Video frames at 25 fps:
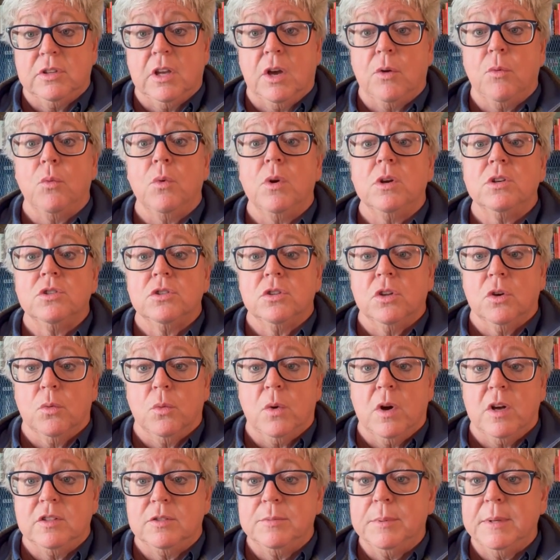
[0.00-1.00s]
I wish there
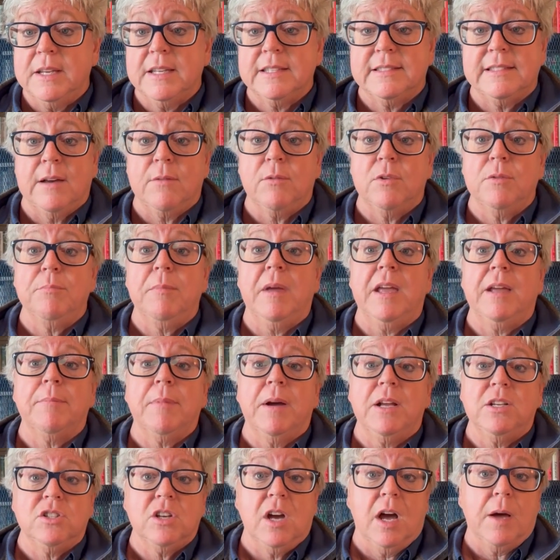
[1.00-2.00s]
was, because that would make
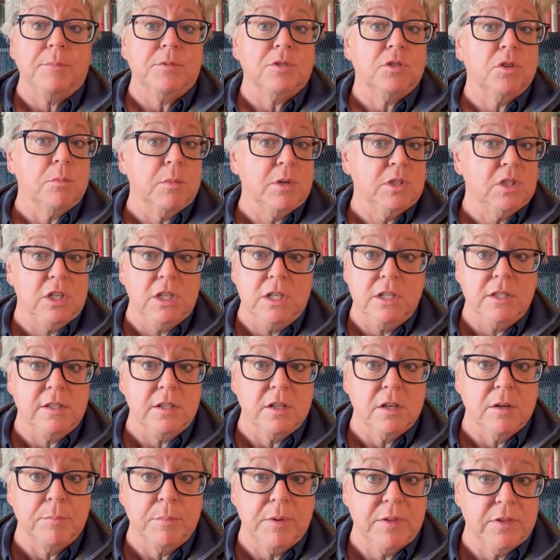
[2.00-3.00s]
my job so much
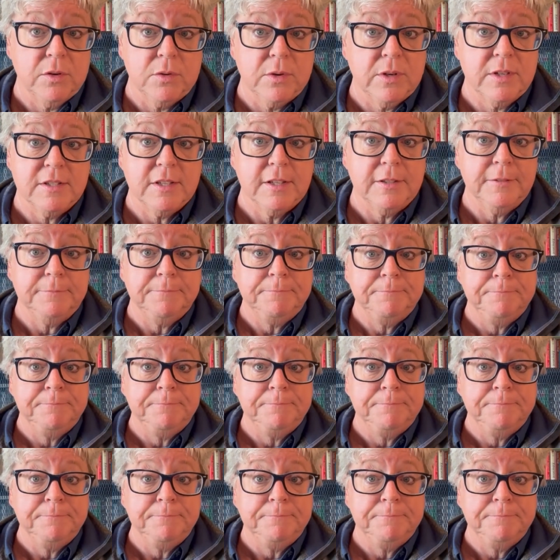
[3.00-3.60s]
easier, but there isn't.